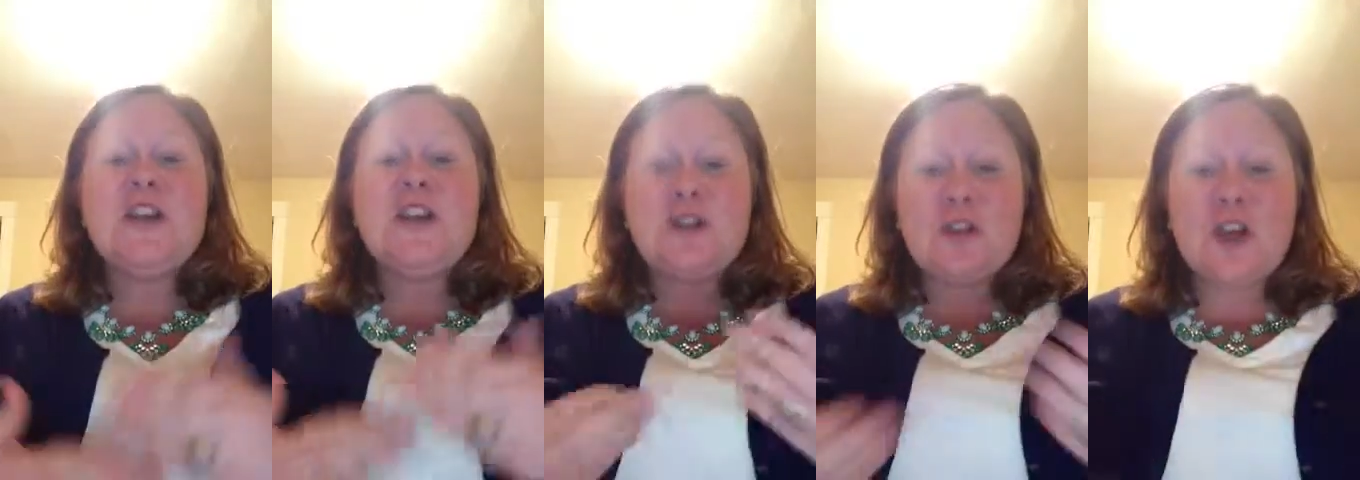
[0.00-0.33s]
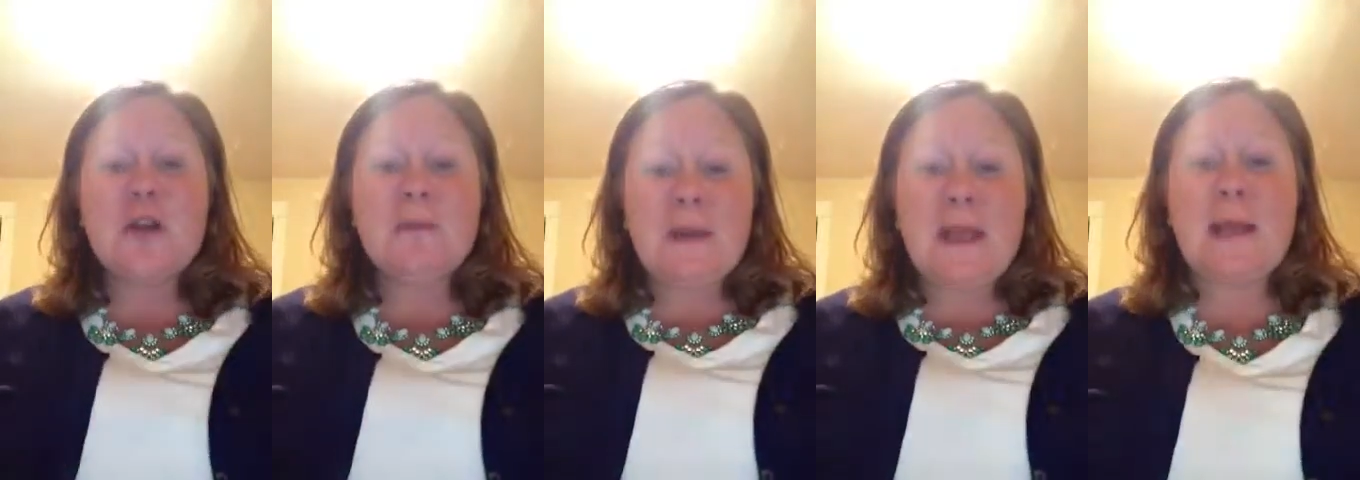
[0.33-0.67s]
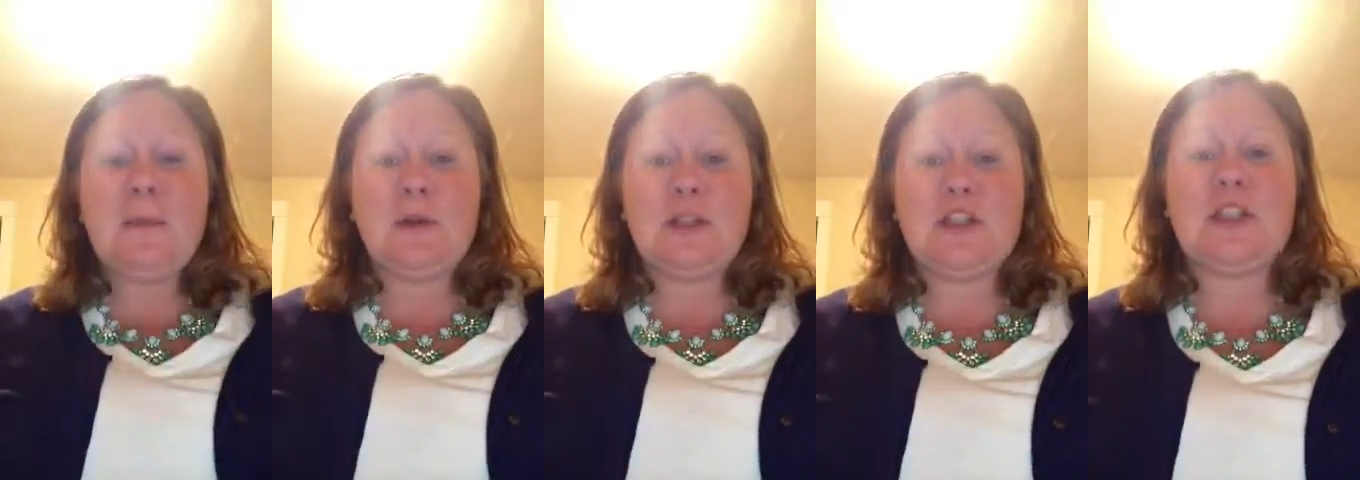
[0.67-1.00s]
you're going to be
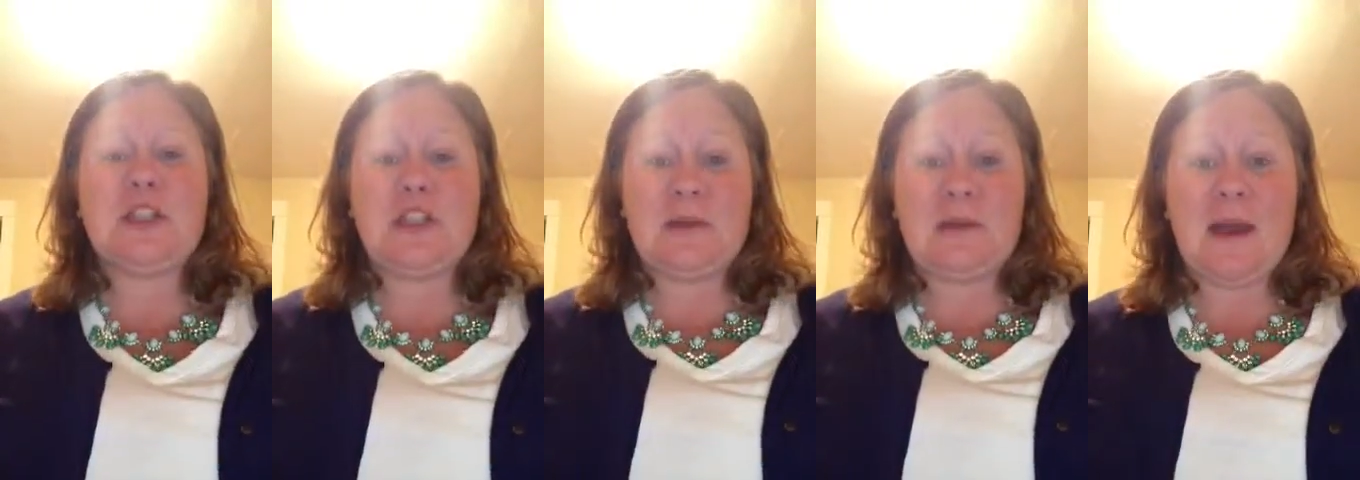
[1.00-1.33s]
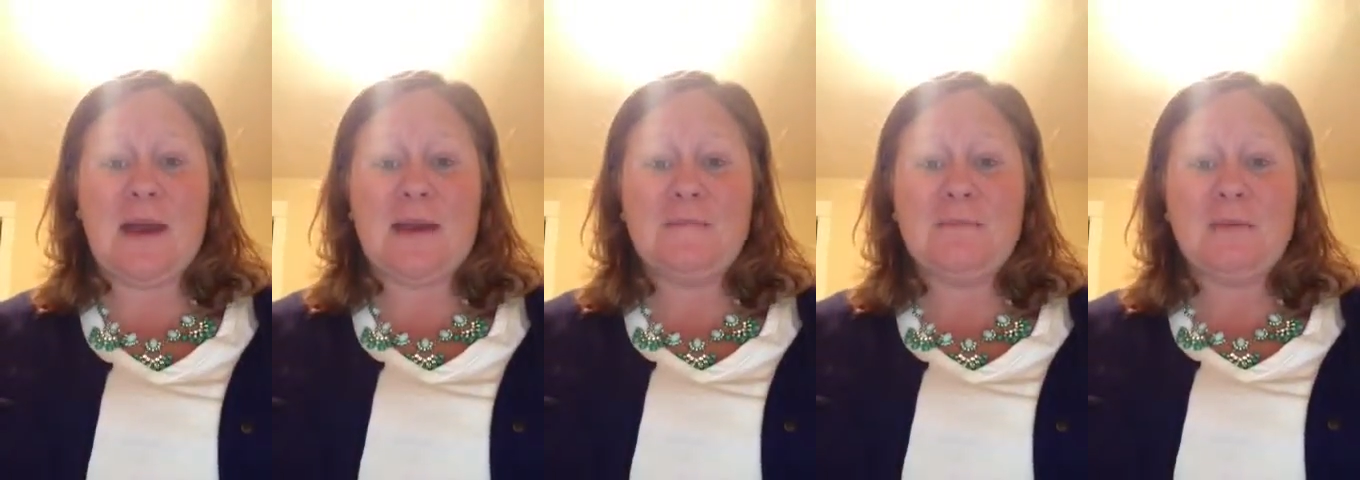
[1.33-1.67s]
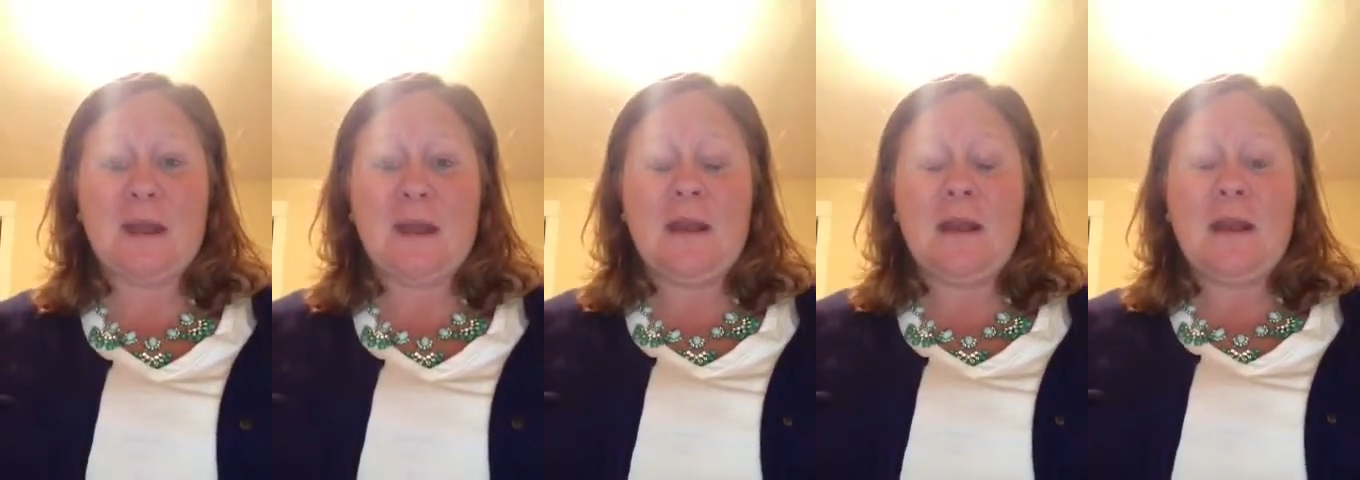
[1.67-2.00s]
able to do that.
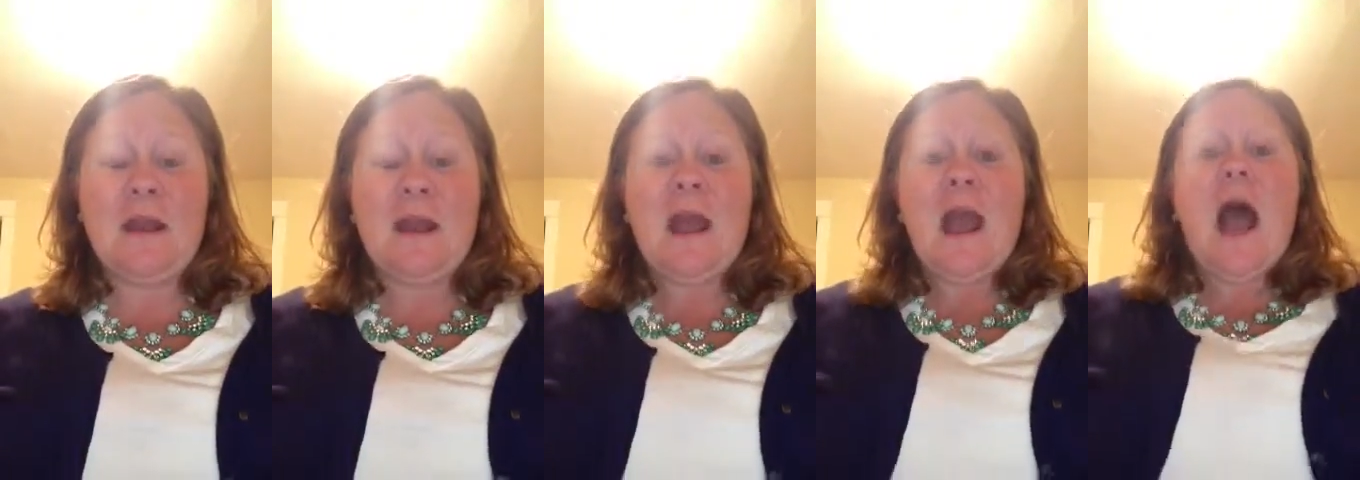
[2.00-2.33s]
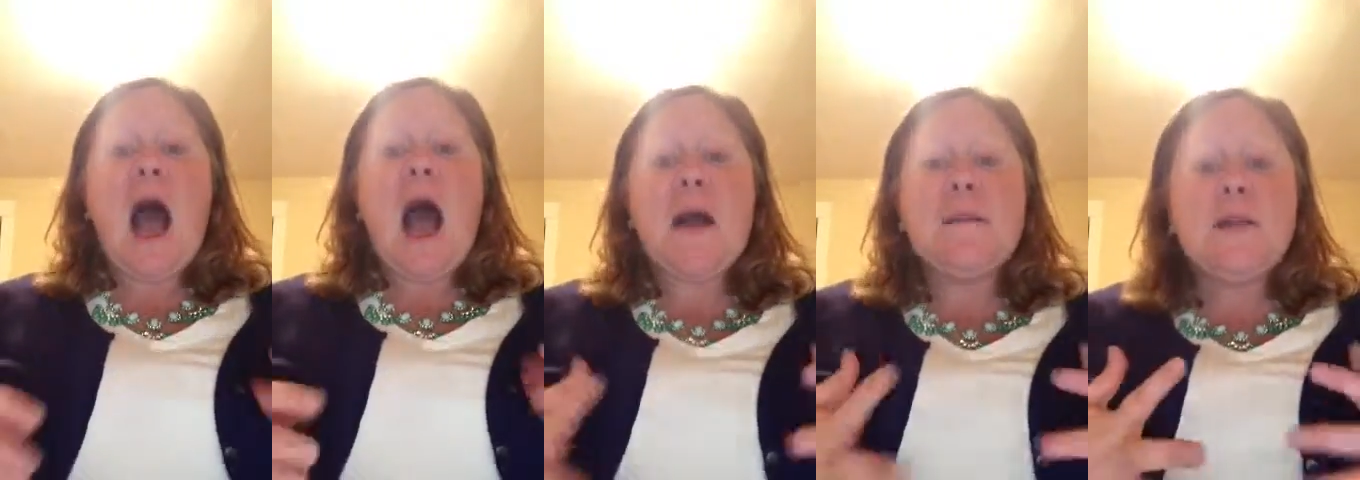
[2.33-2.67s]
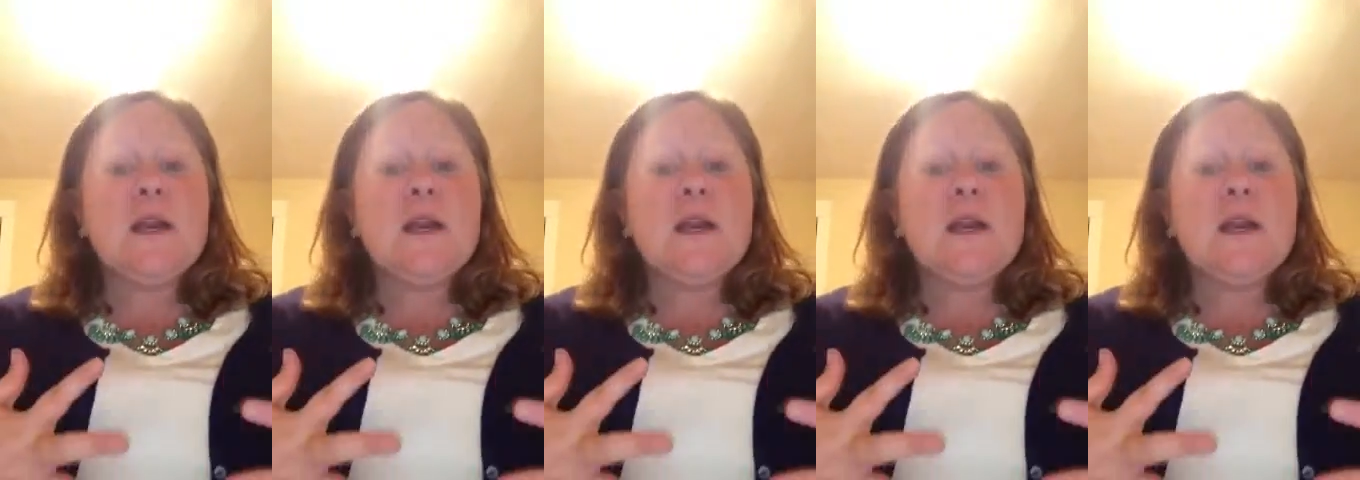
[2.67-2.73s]
I'm